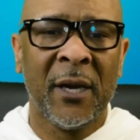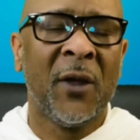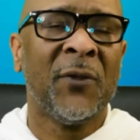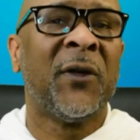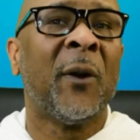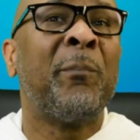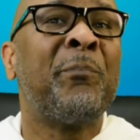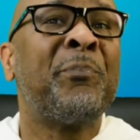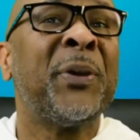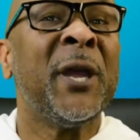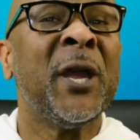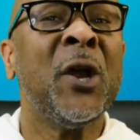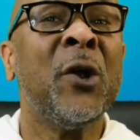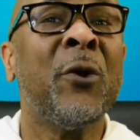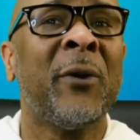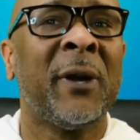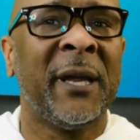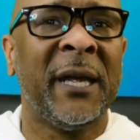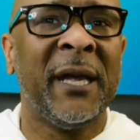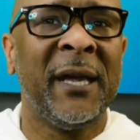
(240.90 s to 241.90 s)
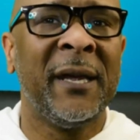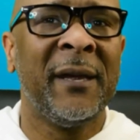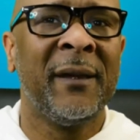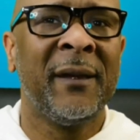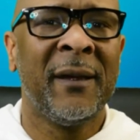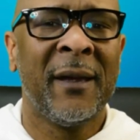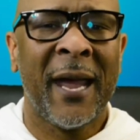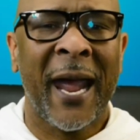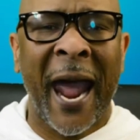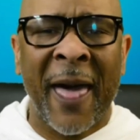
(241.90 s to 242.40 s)
the purity,
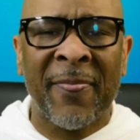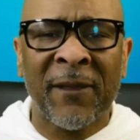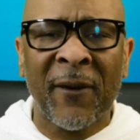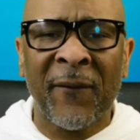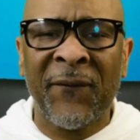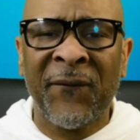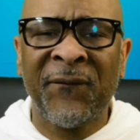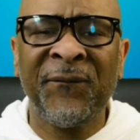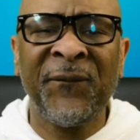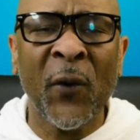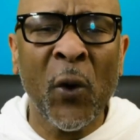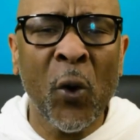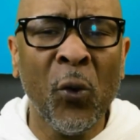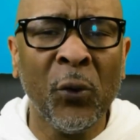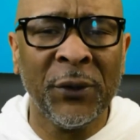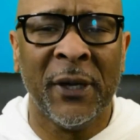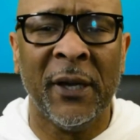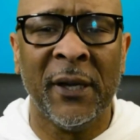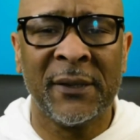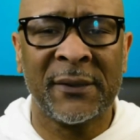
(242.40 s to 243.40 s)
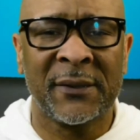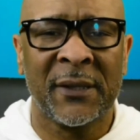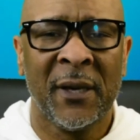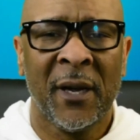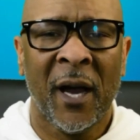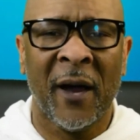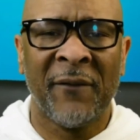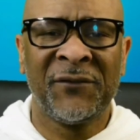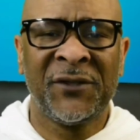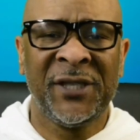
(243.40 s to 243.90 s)
and the fullness
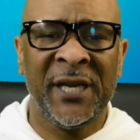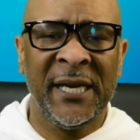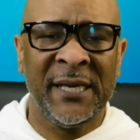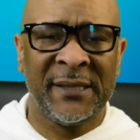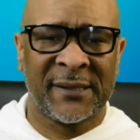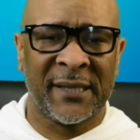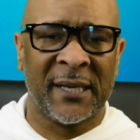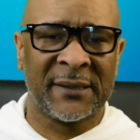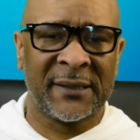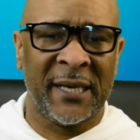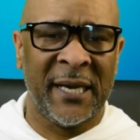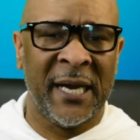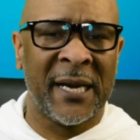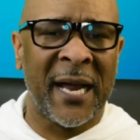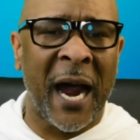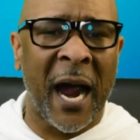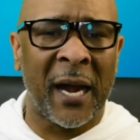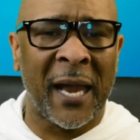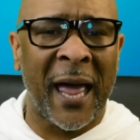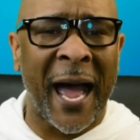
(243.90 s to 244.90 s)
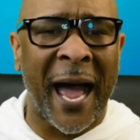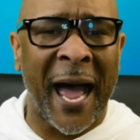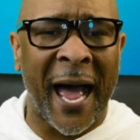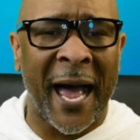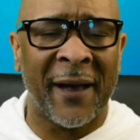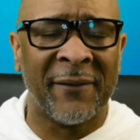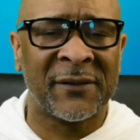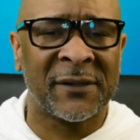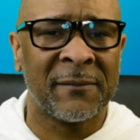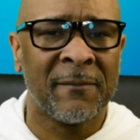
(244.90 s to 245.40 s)
of Jesus in our
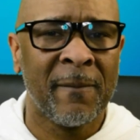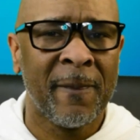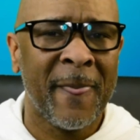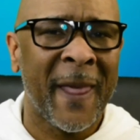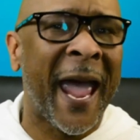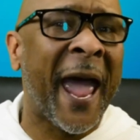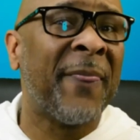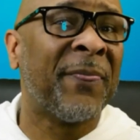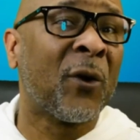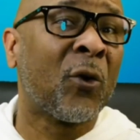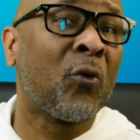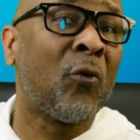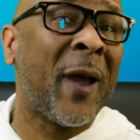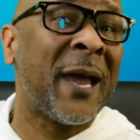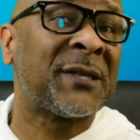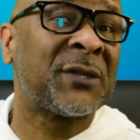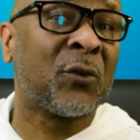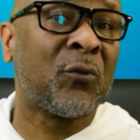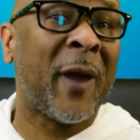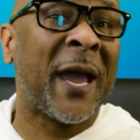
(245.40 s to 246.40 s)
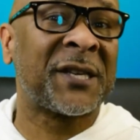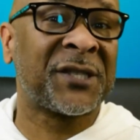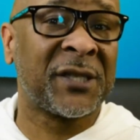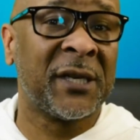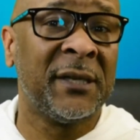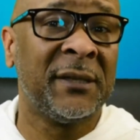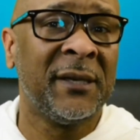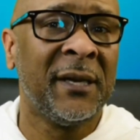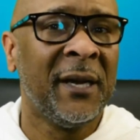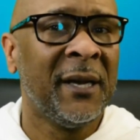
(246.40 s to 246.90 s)
lives and the
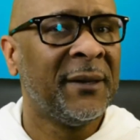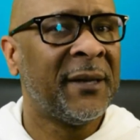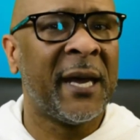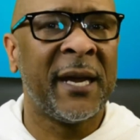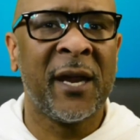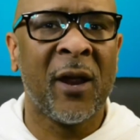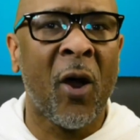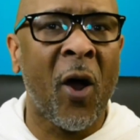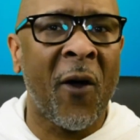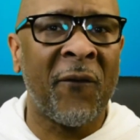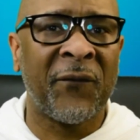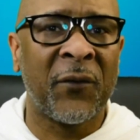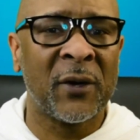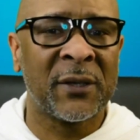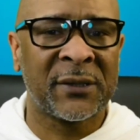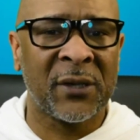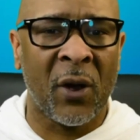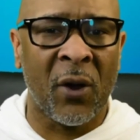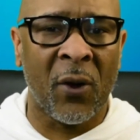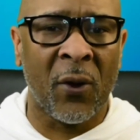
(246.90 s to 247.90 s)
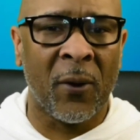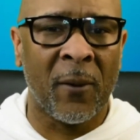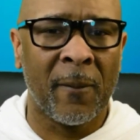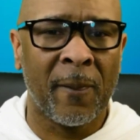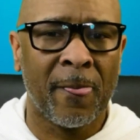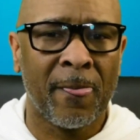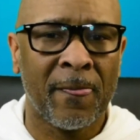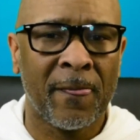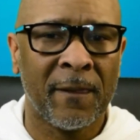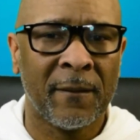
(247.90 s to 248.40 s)
resurrection that he offers all.
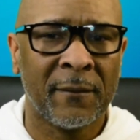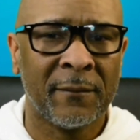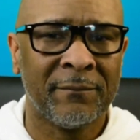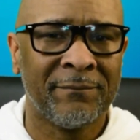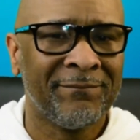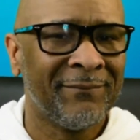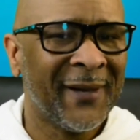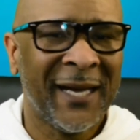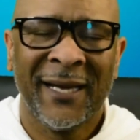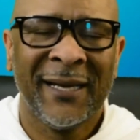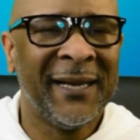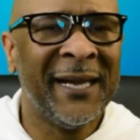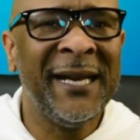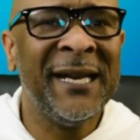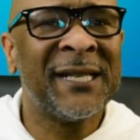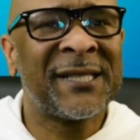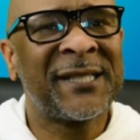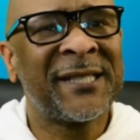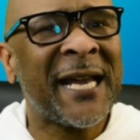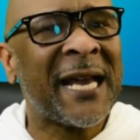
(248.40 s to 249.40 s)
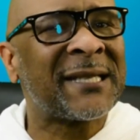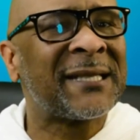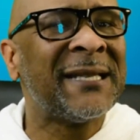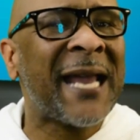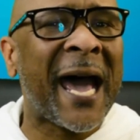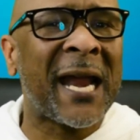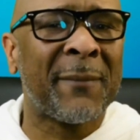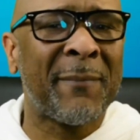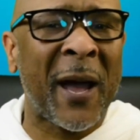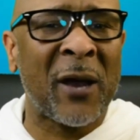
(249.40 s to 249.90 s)
Lent is just
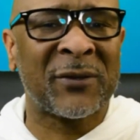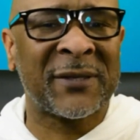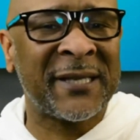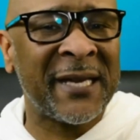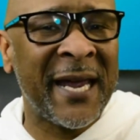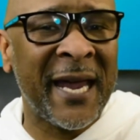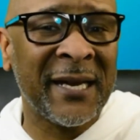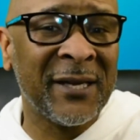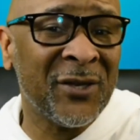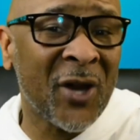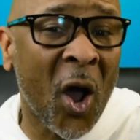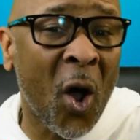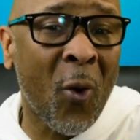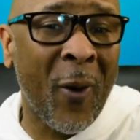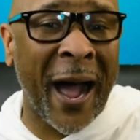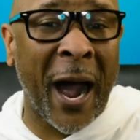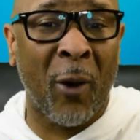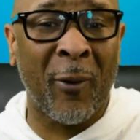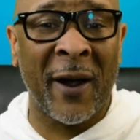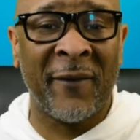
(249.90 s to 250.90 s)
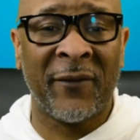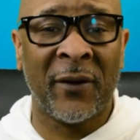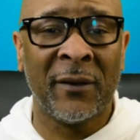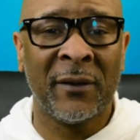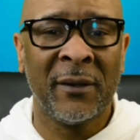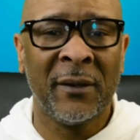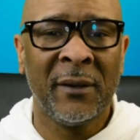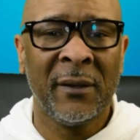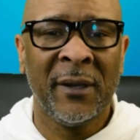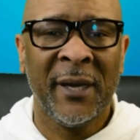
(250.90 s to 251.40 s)
not about saying no, however.
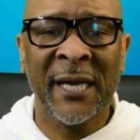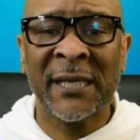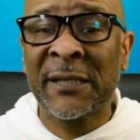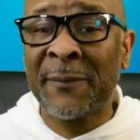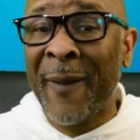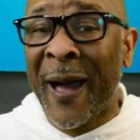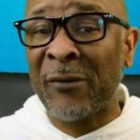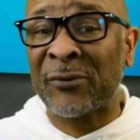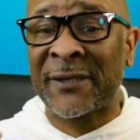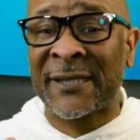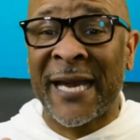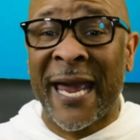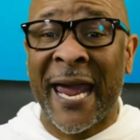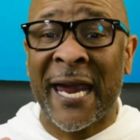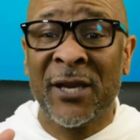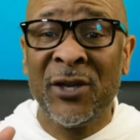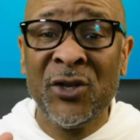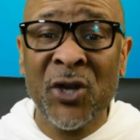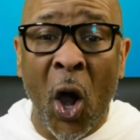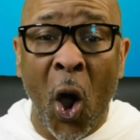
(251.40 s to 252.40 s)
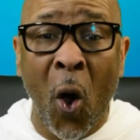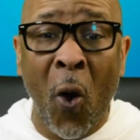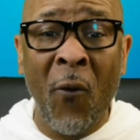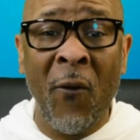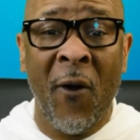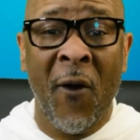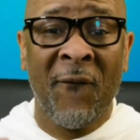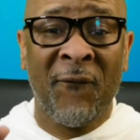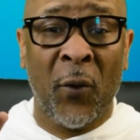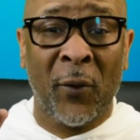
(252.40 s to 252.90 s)
It's about saying
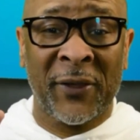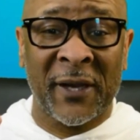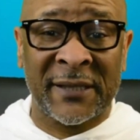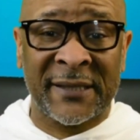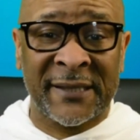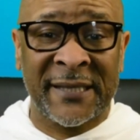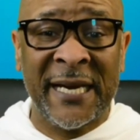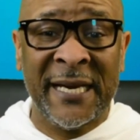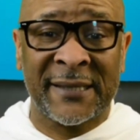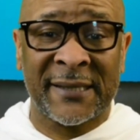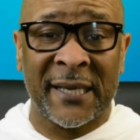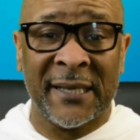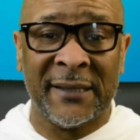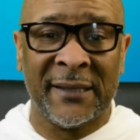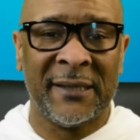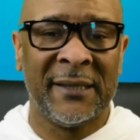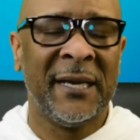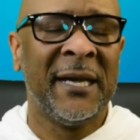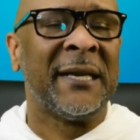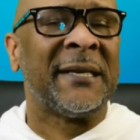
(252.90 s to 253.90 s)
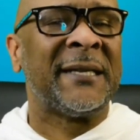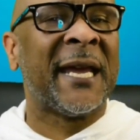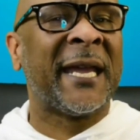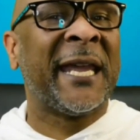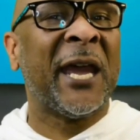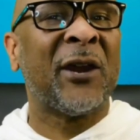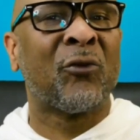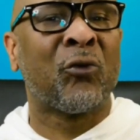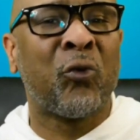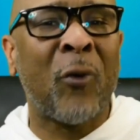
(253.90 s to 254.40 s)
no for the season to
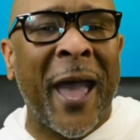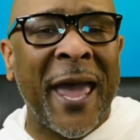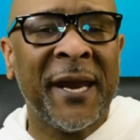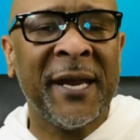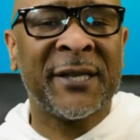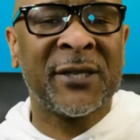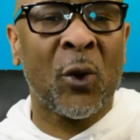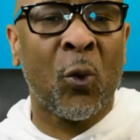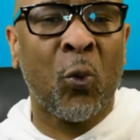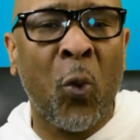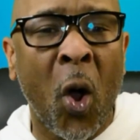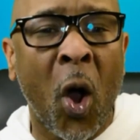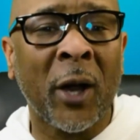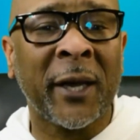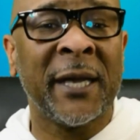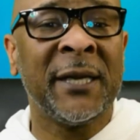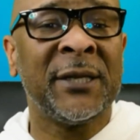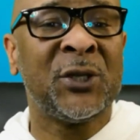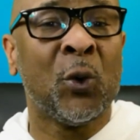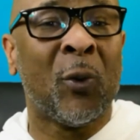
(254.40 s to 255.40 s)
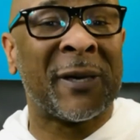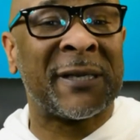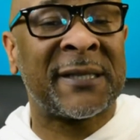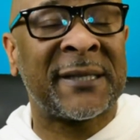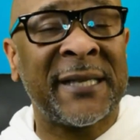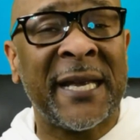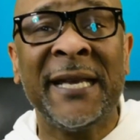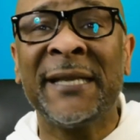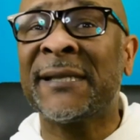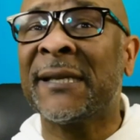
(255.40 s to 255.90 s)
get ready to walk into a
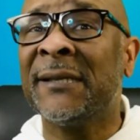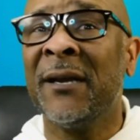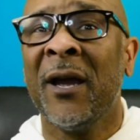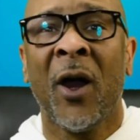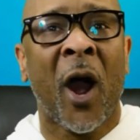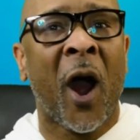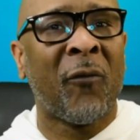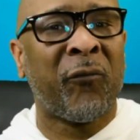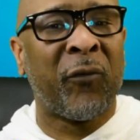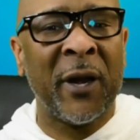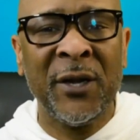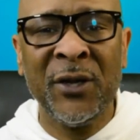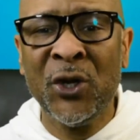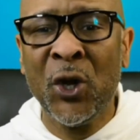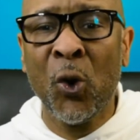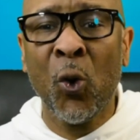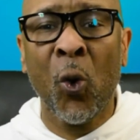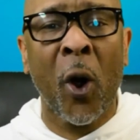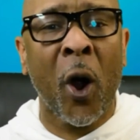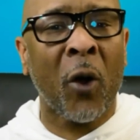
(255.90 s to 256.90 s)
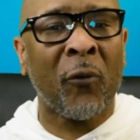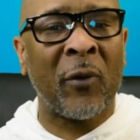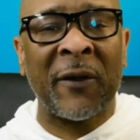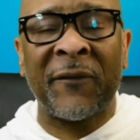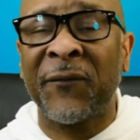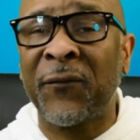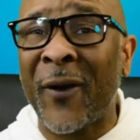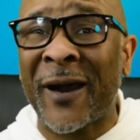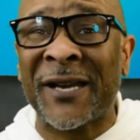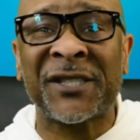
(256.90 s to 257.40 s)
season of renewal,
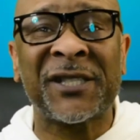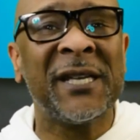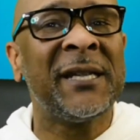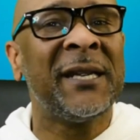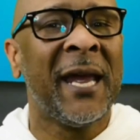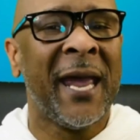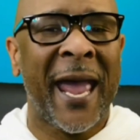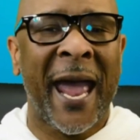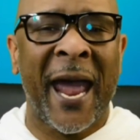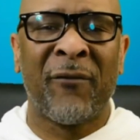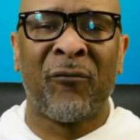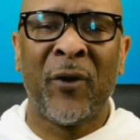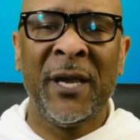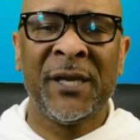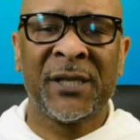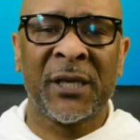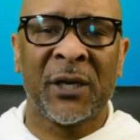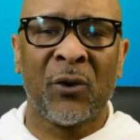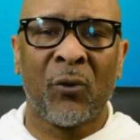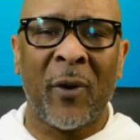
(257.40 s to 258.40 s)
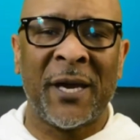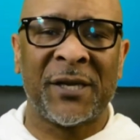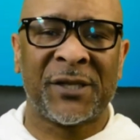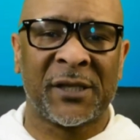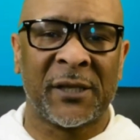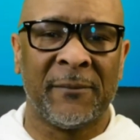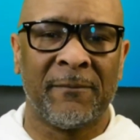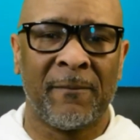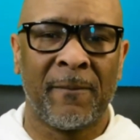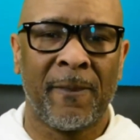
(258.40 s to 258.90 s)
refreshing, and
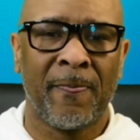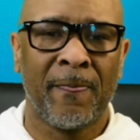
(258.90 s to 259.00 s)
regeneration.